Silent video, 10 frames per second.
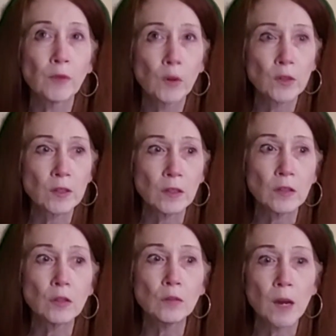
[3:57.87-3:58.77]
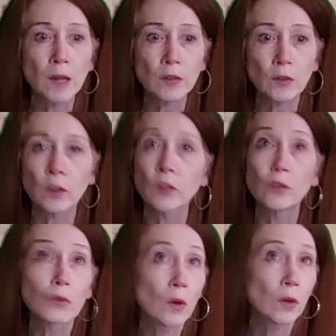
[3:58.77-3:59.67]
forcing too much or
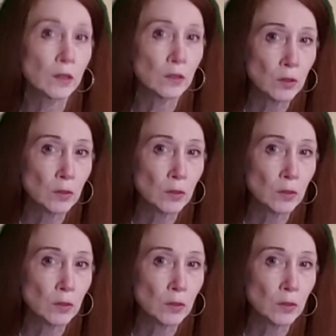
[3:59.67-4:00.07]
controlling too